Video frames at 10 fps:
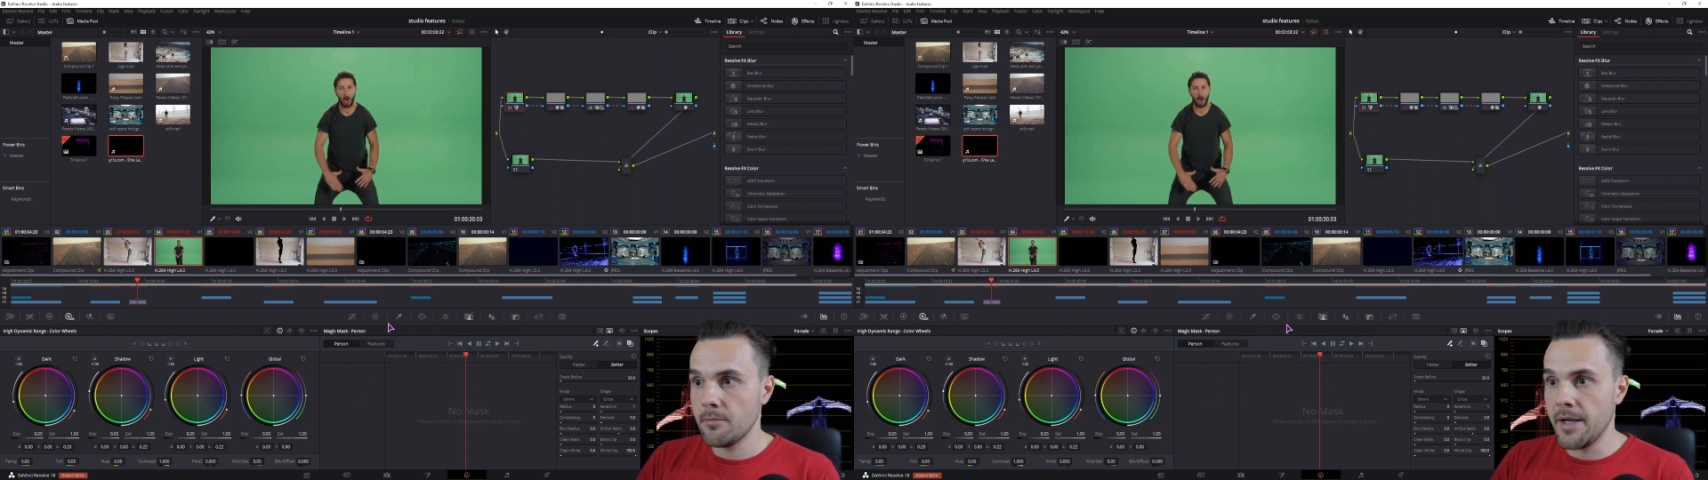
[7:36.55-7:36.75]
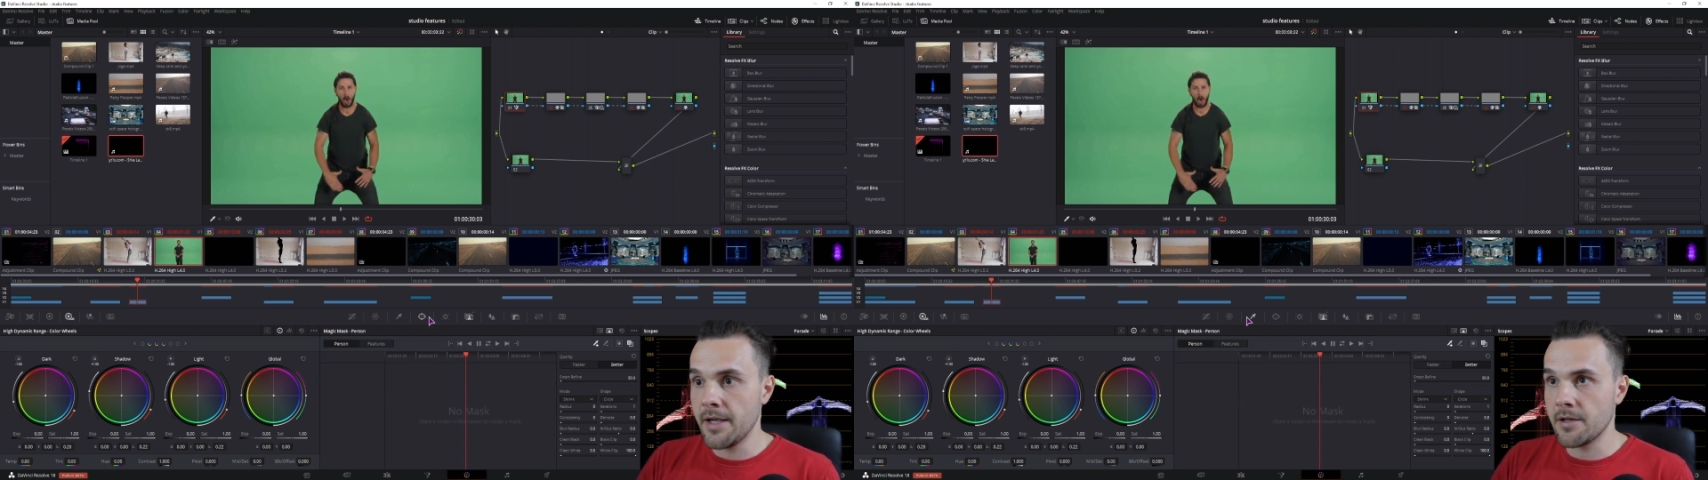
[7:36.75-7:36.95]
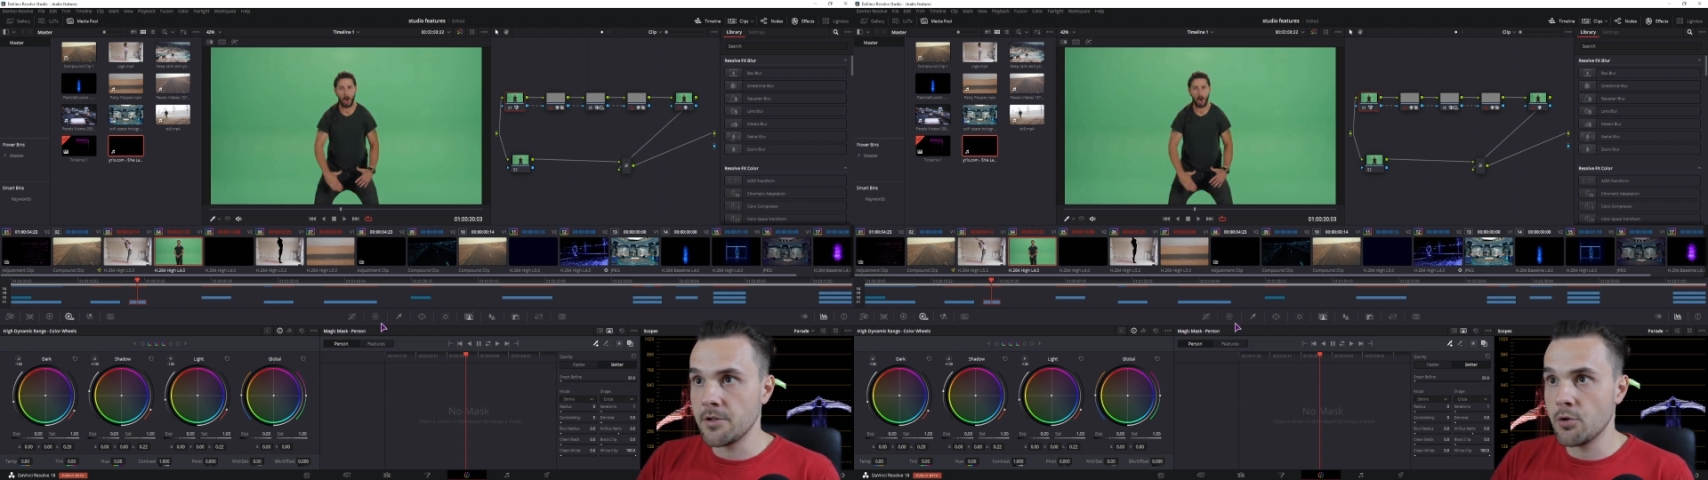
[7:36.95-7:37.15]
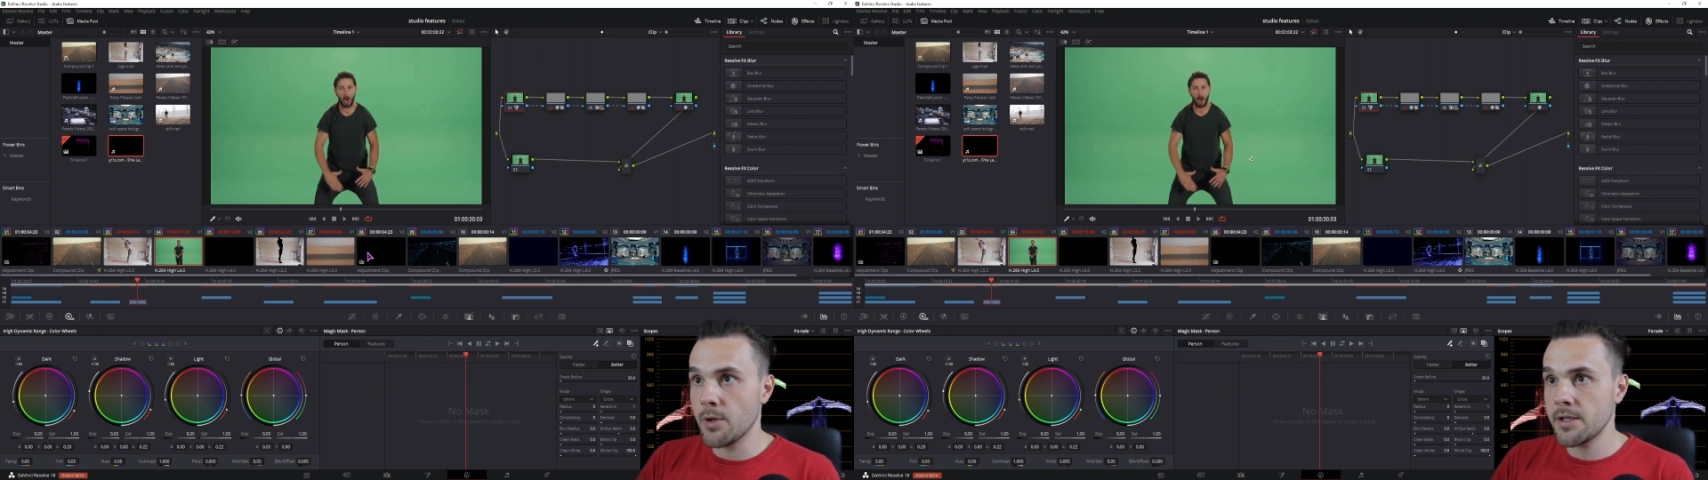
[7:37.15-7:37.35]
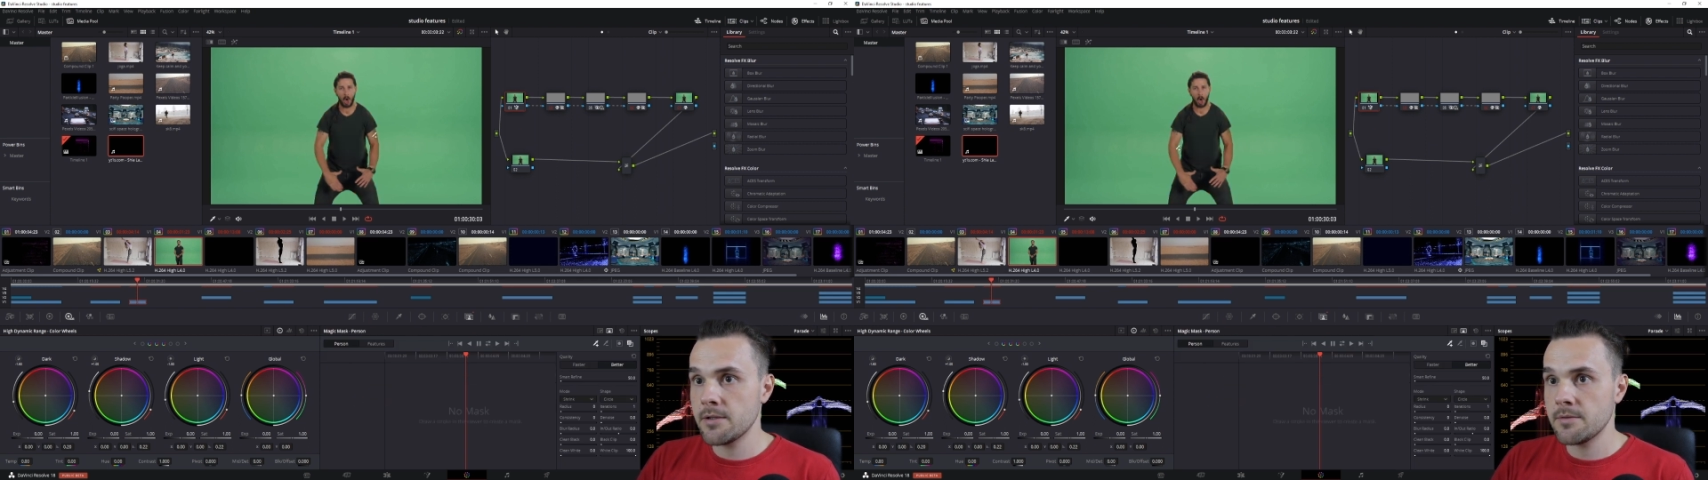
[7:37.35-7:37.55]
make a new
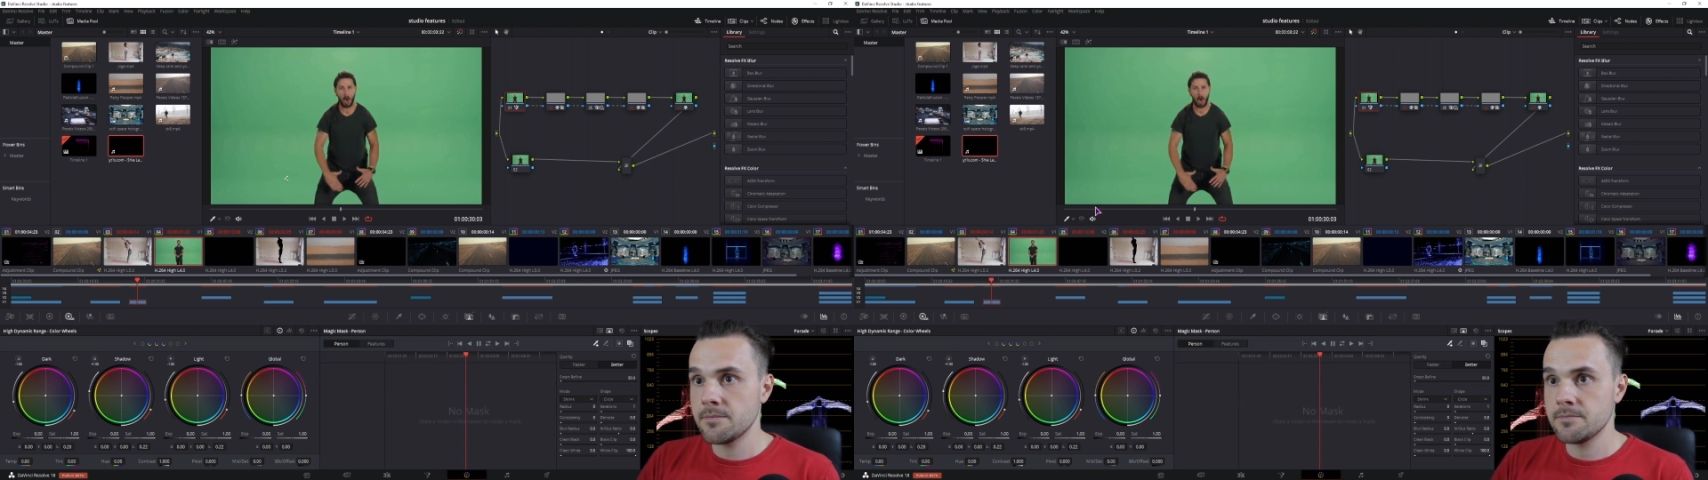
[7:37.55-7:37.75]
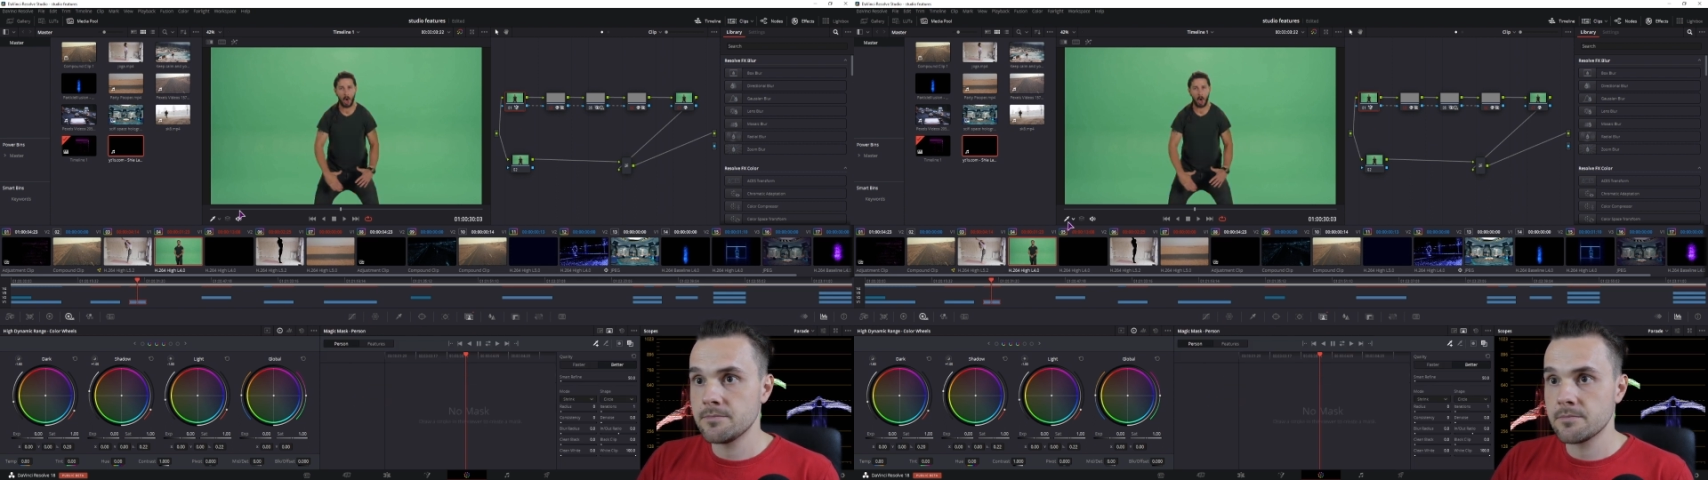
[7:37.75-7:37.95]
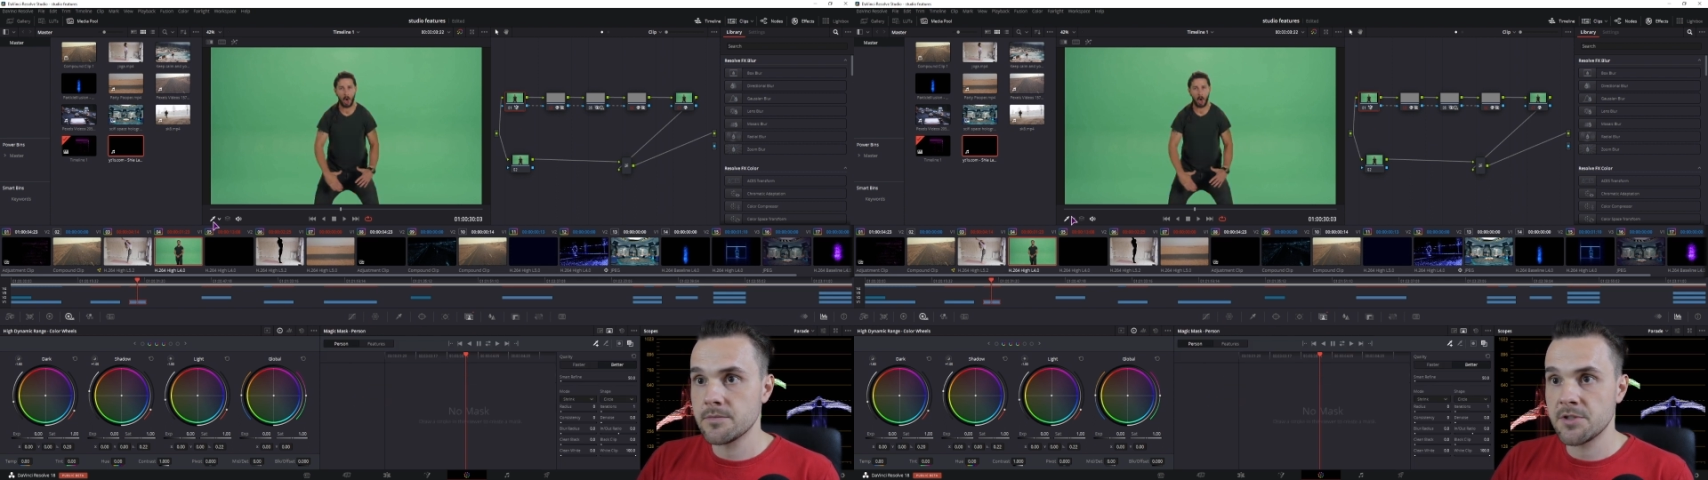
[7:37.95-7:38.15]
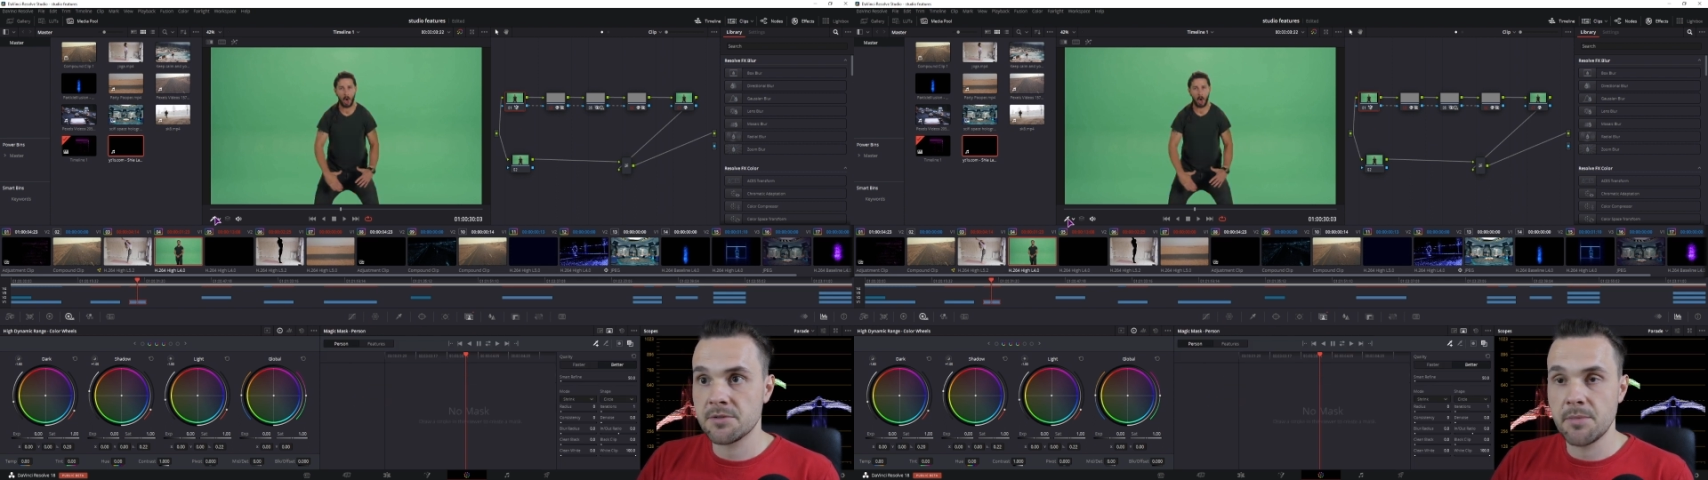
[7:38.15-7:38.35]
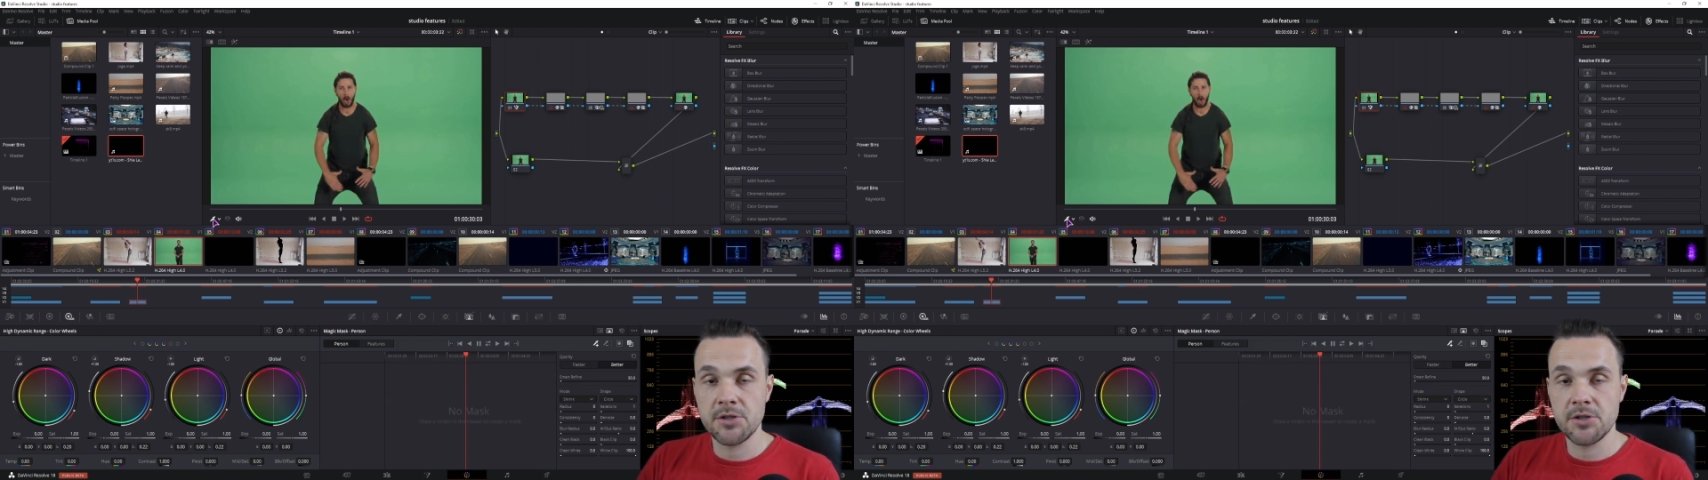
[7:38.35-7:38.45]
one, just